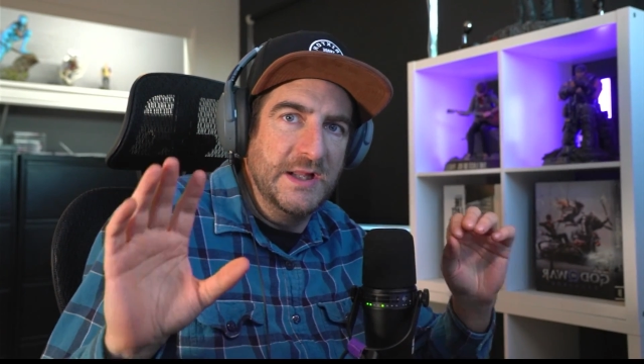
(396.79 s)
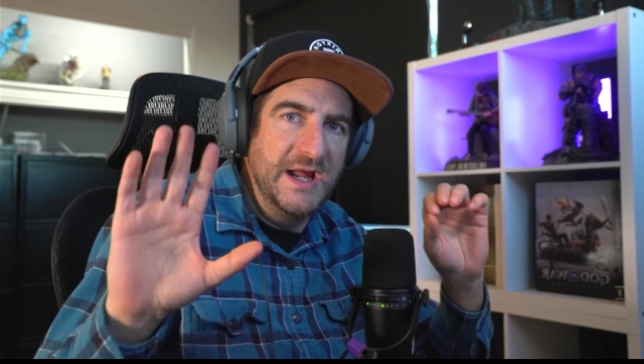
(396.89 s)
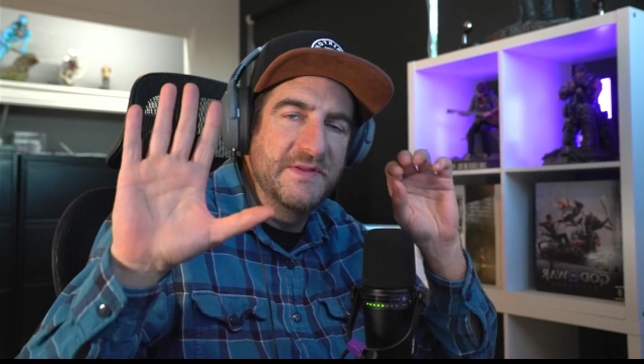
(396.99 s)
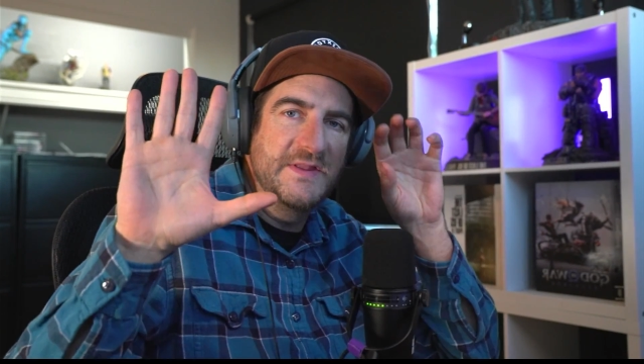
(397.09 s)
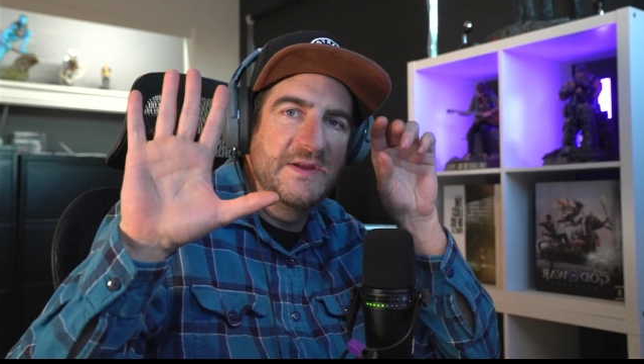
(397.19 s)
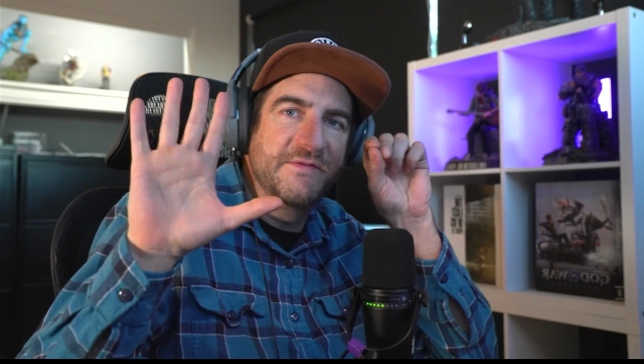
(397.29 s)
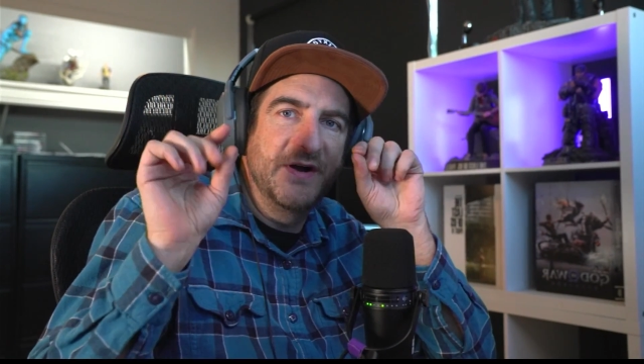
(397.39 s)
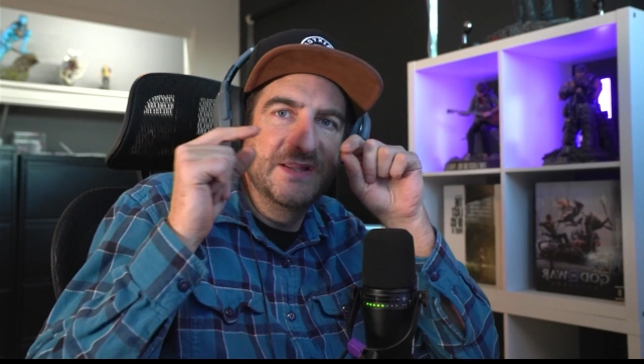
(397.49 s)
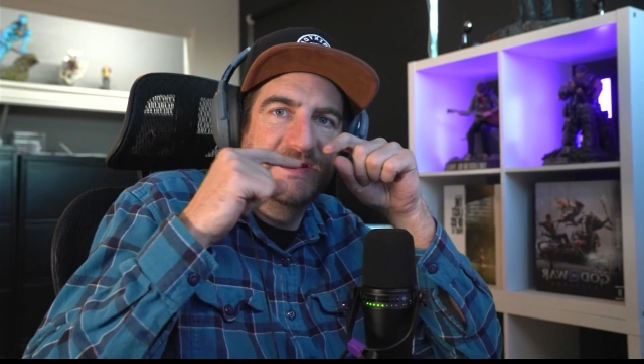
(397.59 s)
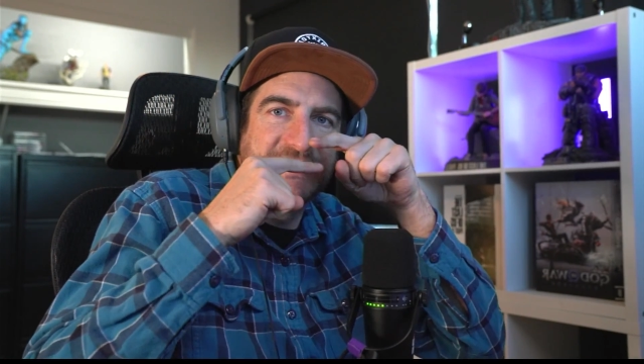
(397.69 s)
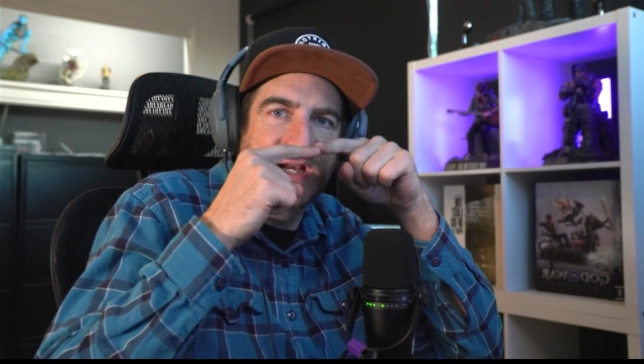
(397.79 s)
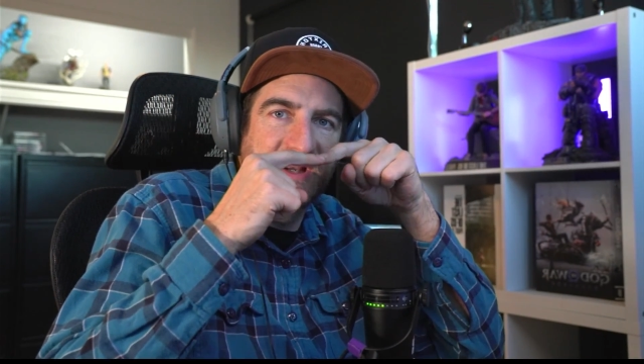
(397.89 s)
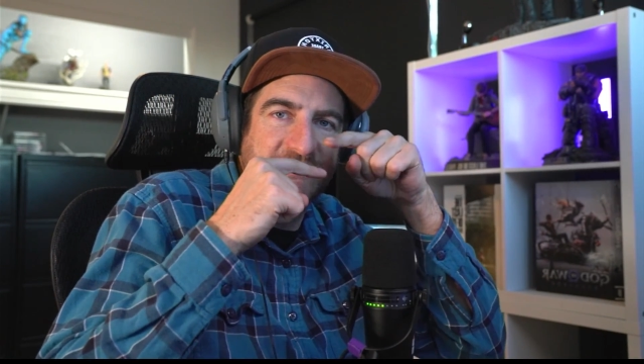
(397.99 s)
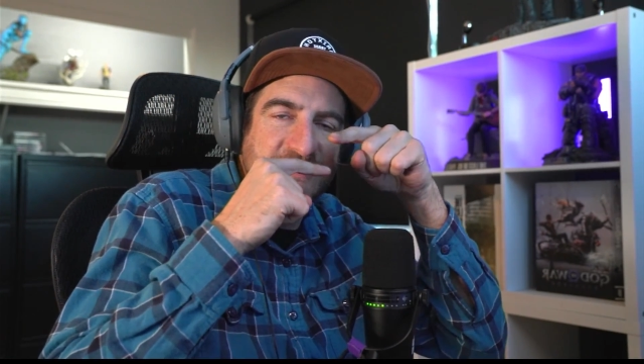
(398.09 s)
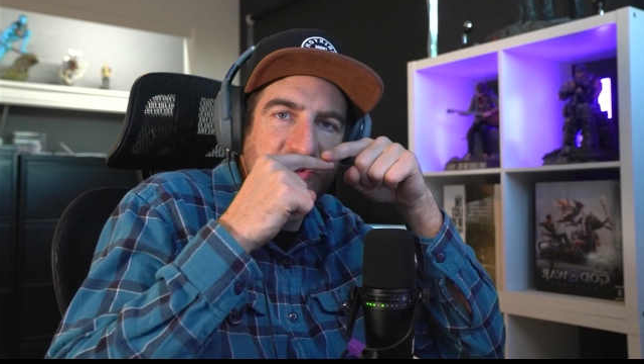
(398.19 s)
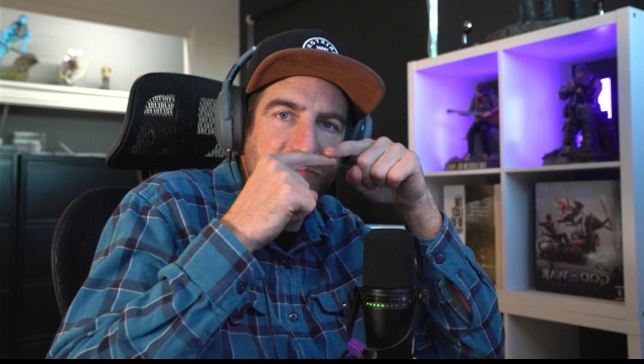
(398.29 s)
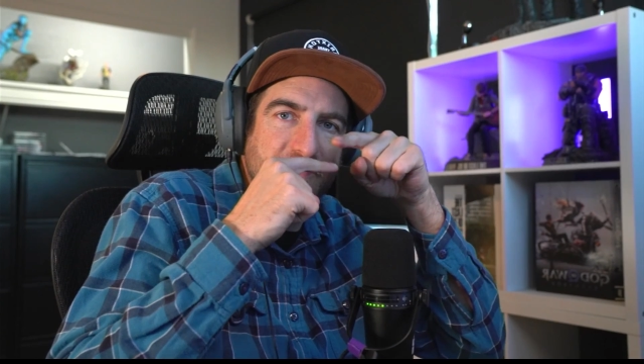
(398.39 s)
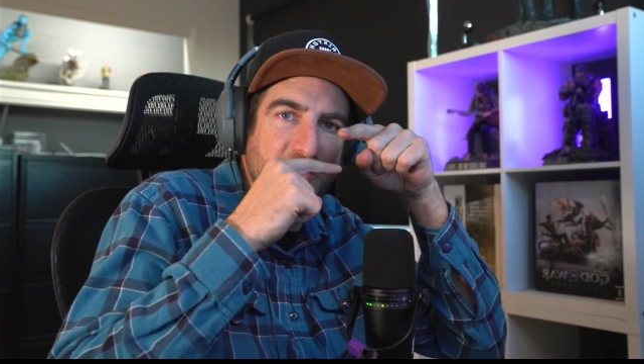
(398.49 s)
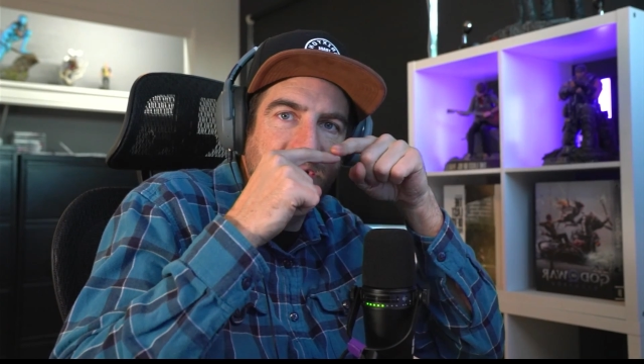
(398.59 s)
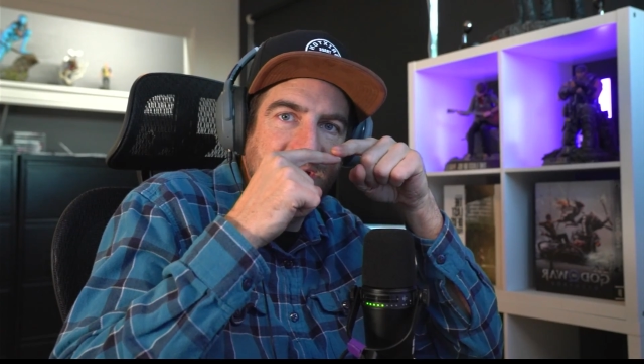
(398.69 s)
and then they find these kind of 2
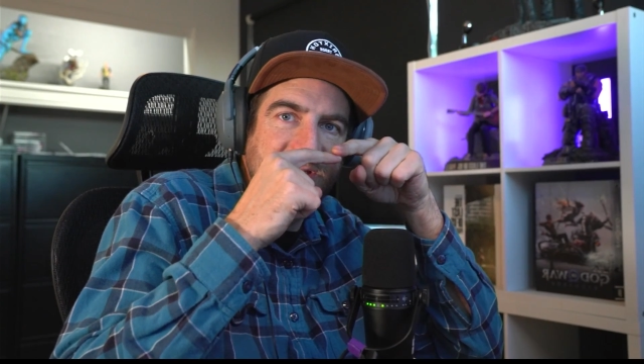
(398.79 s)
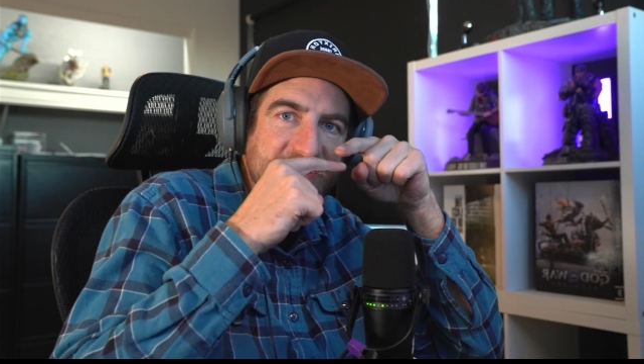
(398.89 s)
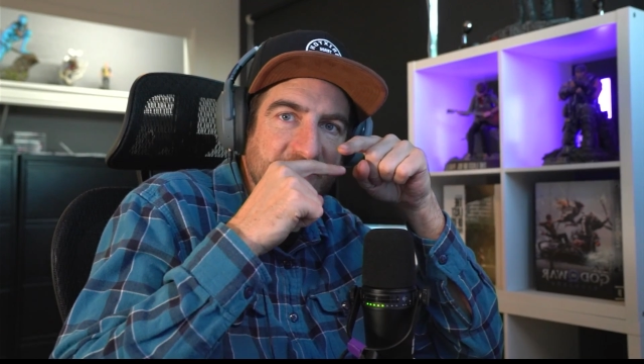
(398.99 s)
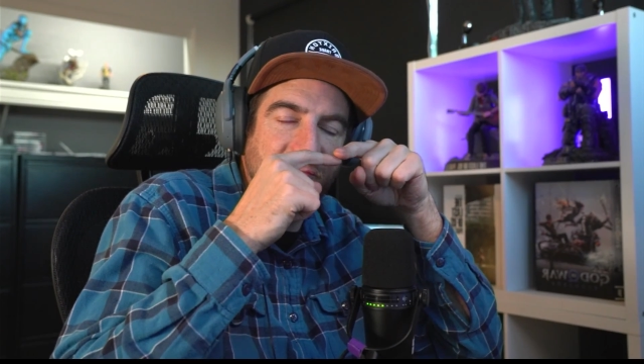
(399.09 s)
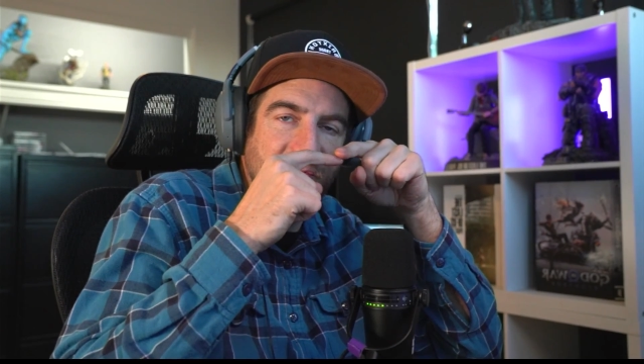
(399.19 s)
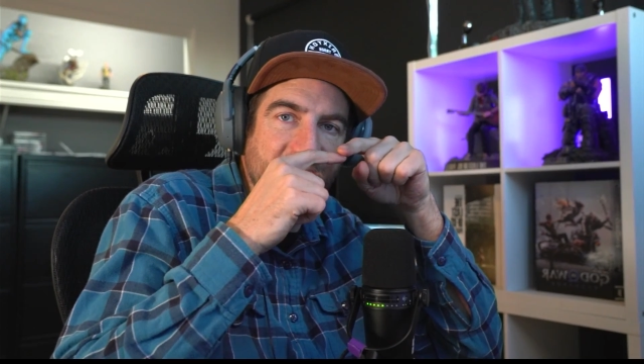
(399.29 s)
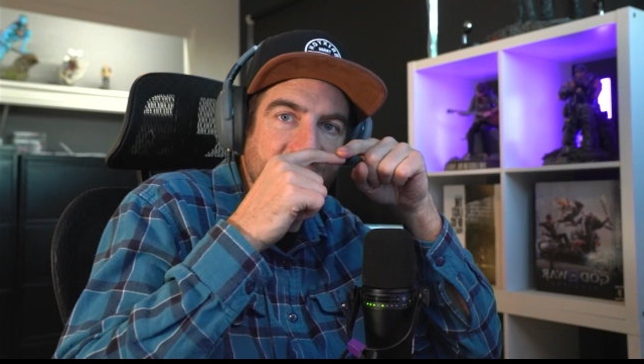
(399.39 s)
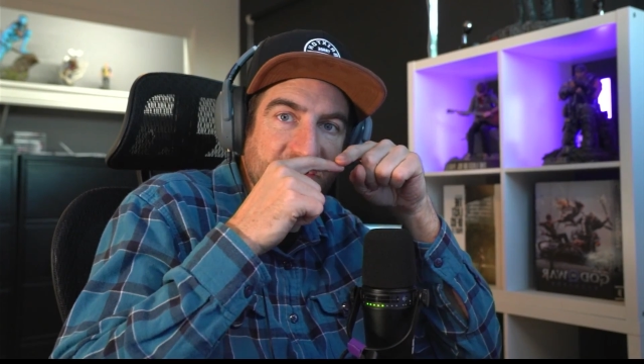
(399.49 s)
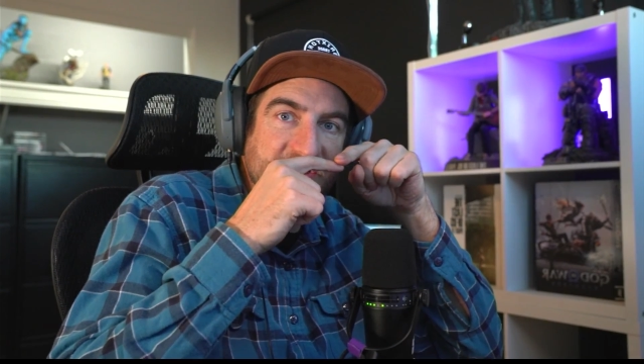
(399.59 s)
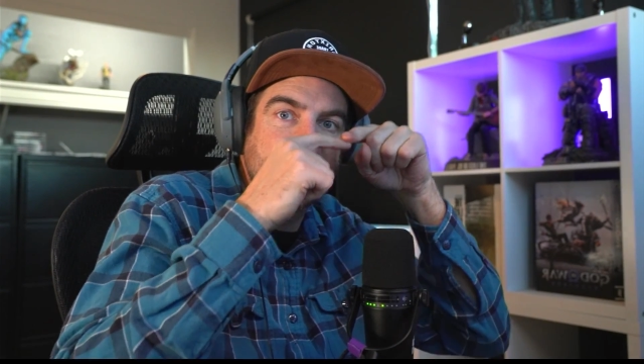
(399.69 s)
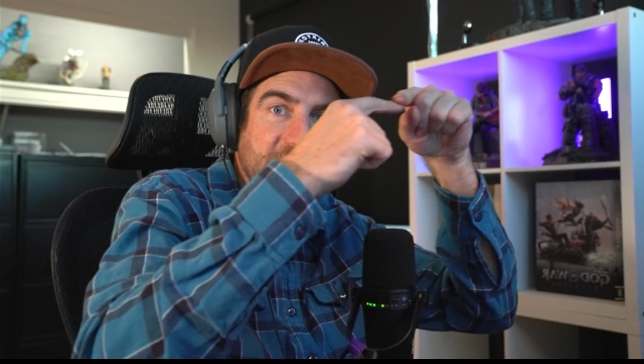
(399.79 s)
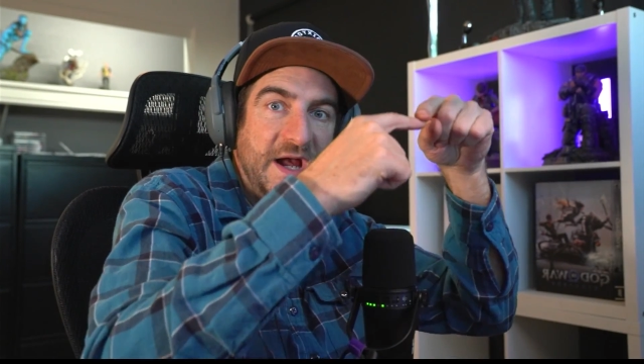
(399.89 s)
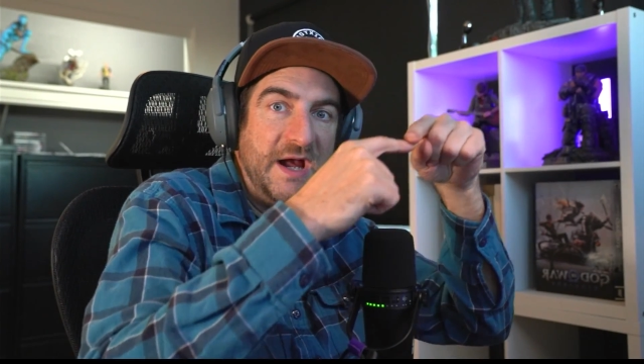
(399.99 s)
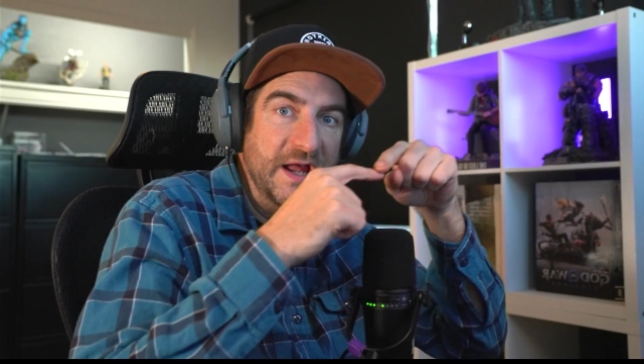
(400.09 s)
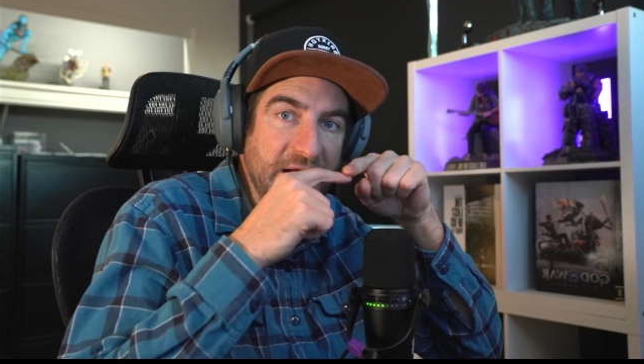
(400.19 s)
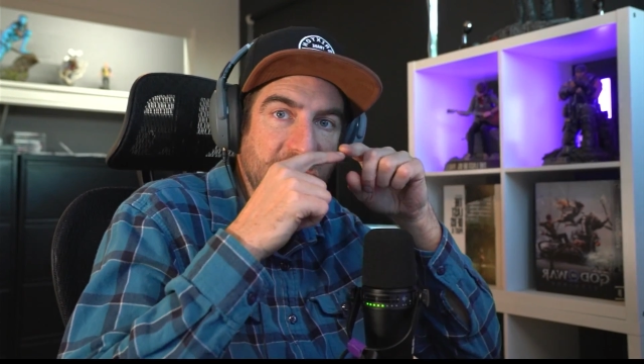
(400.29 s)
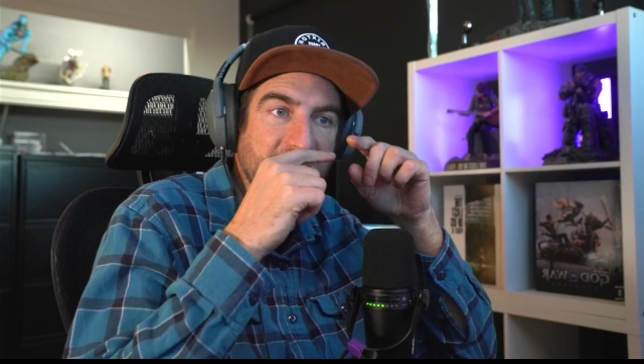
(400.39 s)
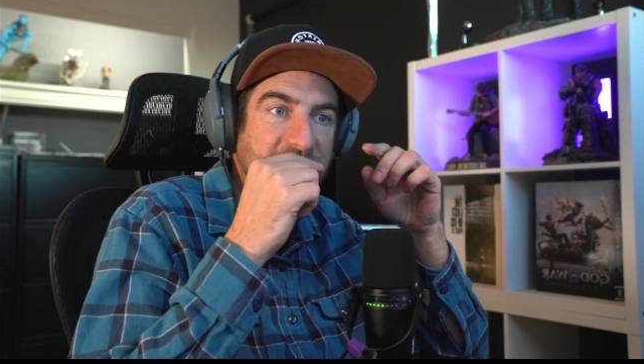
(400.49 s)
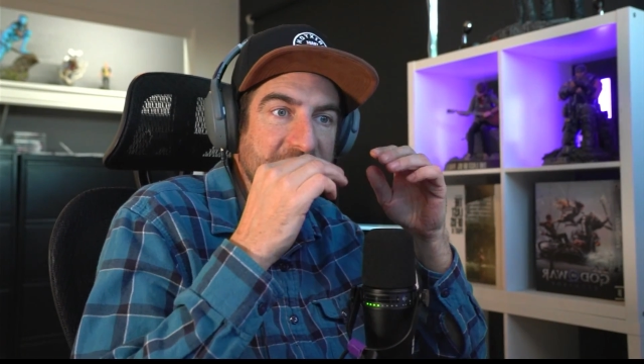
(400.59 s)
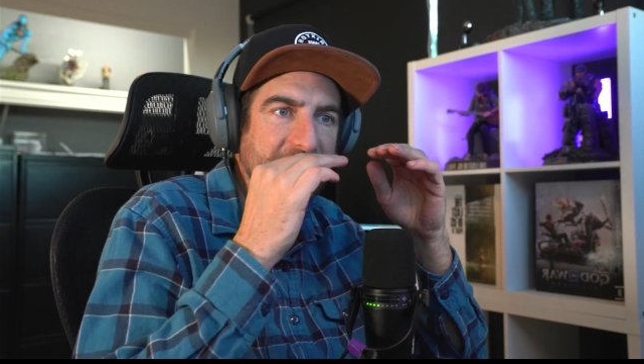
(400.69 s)
points of reference
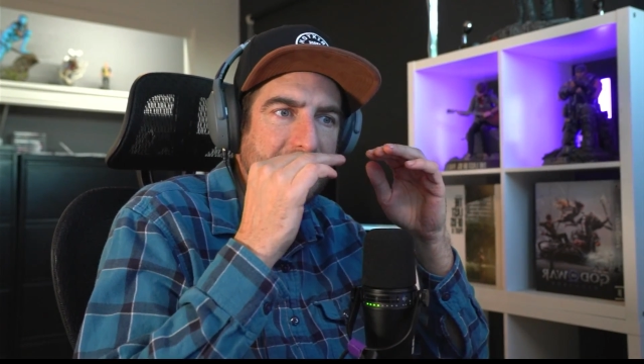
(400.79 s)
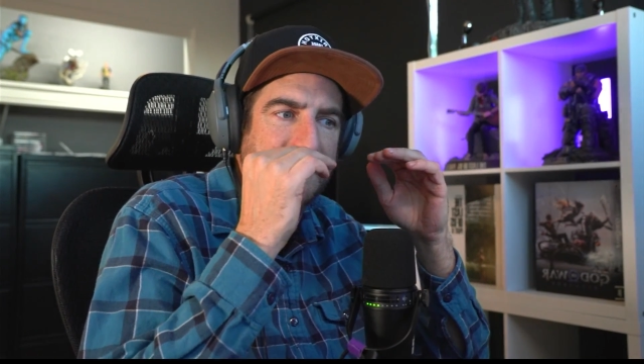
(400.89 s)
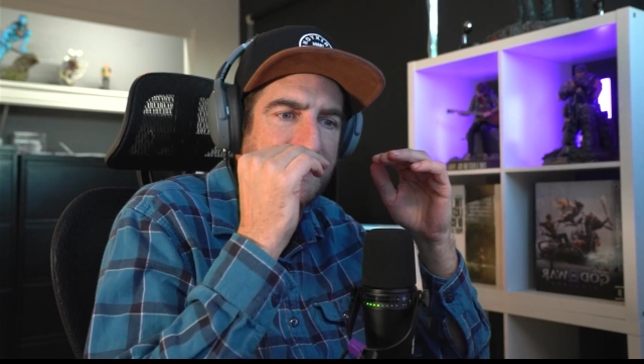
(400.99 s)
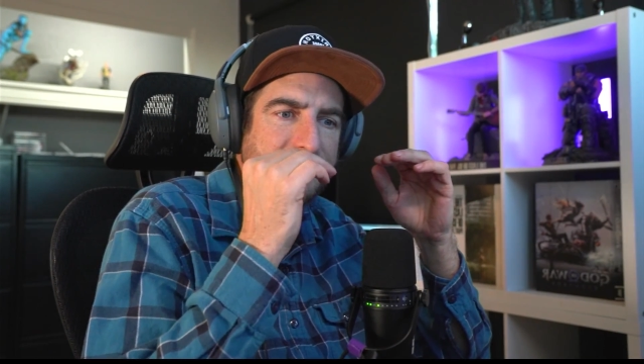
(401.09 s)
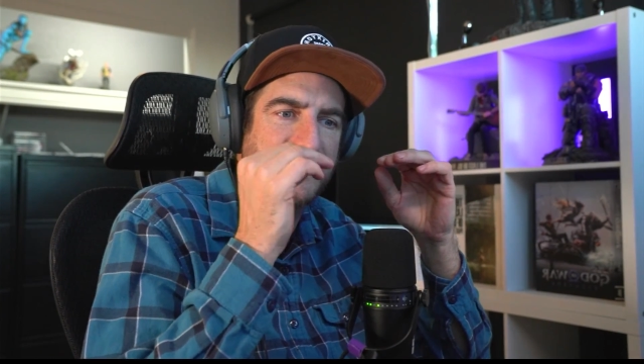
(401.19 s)
of like a